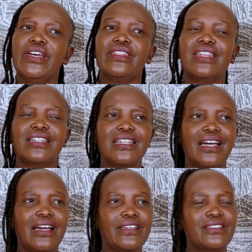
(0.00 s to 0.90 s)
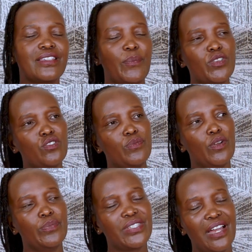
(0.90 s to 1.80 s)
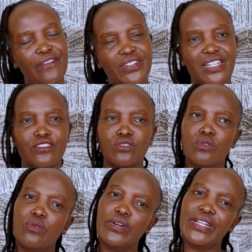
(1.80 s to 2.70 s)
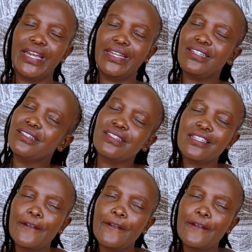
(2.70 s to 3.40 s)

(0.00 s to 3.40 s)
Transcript: that is supposed to be observed and so on. And